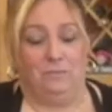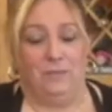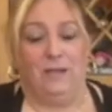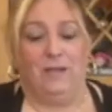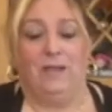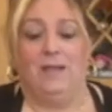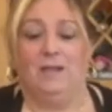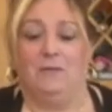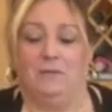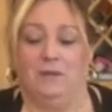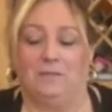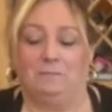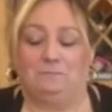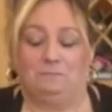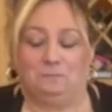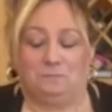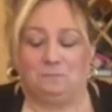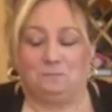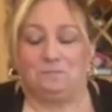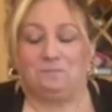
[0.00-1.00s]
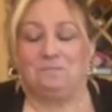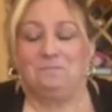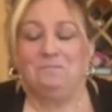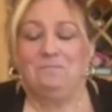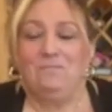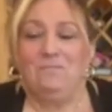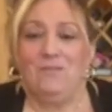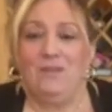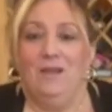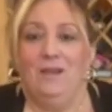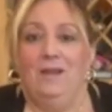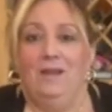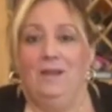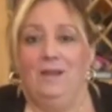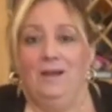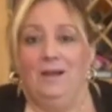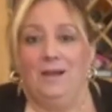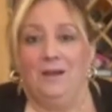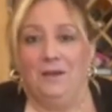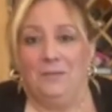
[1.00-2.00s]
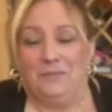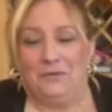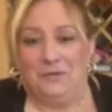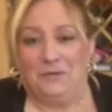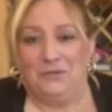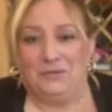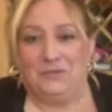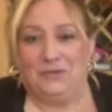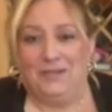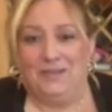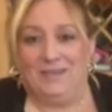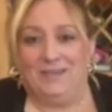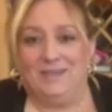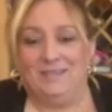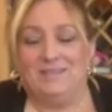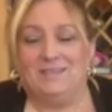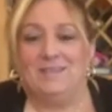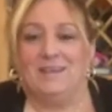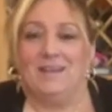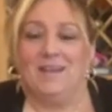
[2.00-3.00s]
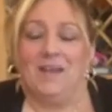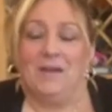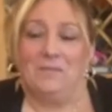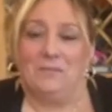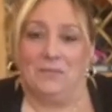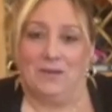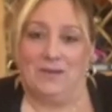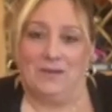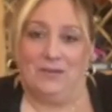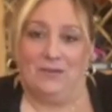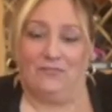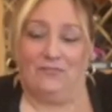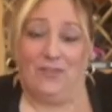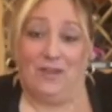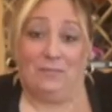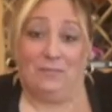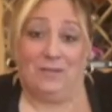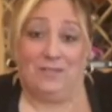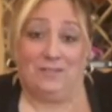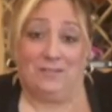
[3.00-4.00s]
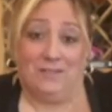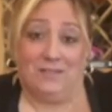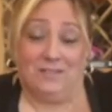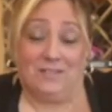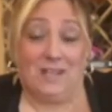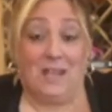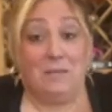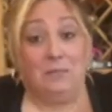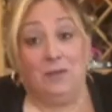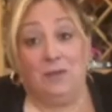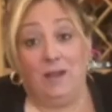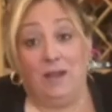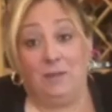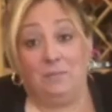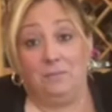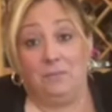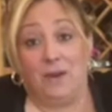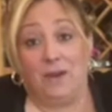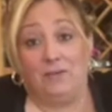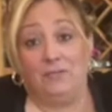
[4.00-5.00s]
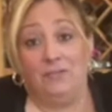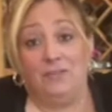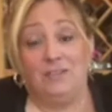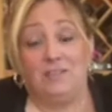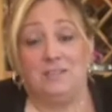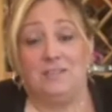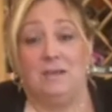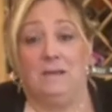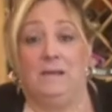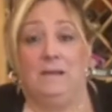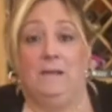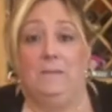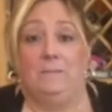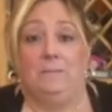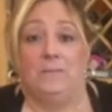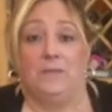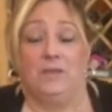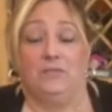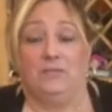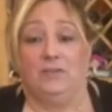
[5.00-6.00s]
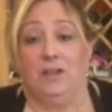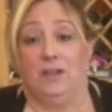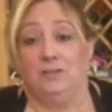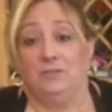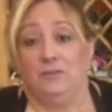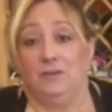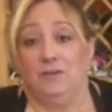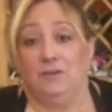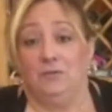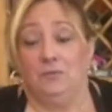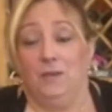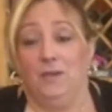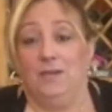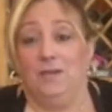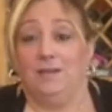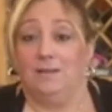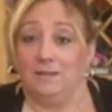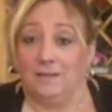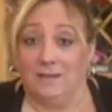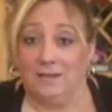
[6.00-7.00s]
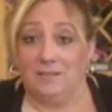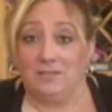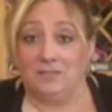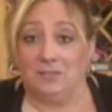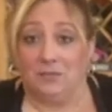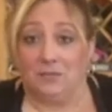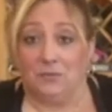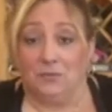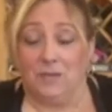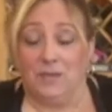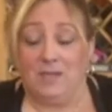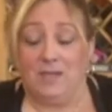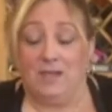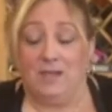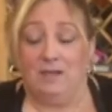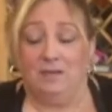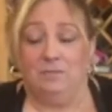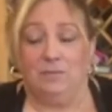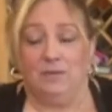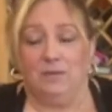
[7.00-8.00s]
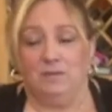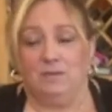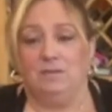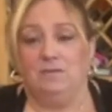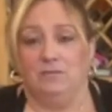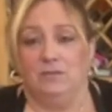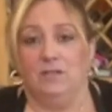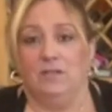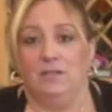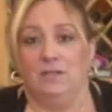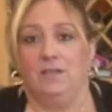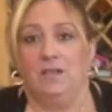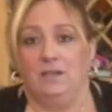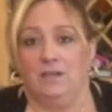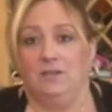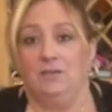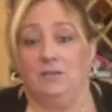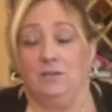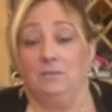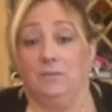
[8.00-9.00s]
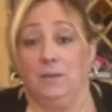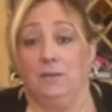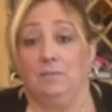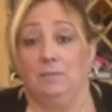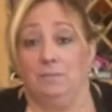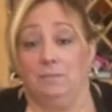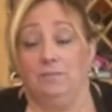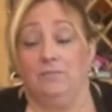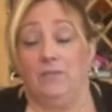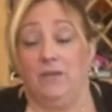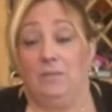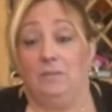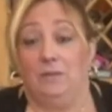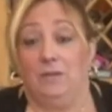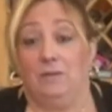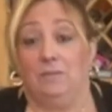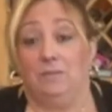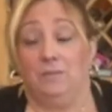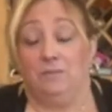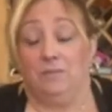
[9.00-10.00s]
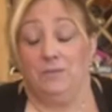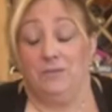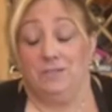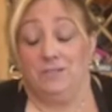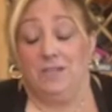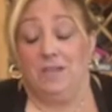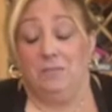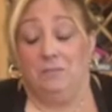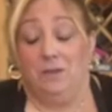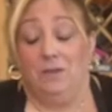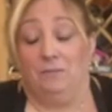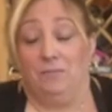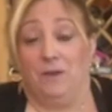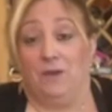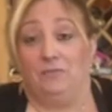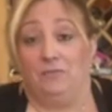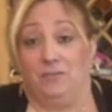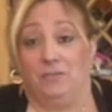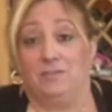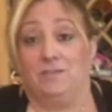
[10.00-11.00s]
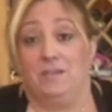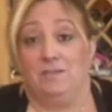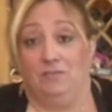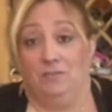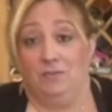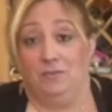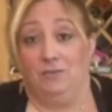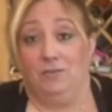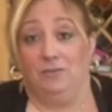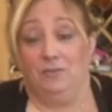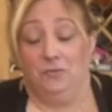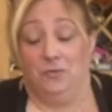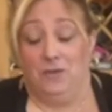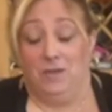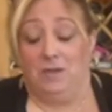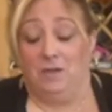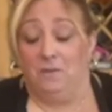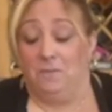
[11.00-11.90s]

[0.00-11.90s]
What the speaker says: But anyway, I hope you enjoy this. Bring your family to the table at breakfast. If not during the week, at least on the weekend. But really, you can bring family to the table at breakfast even during the week.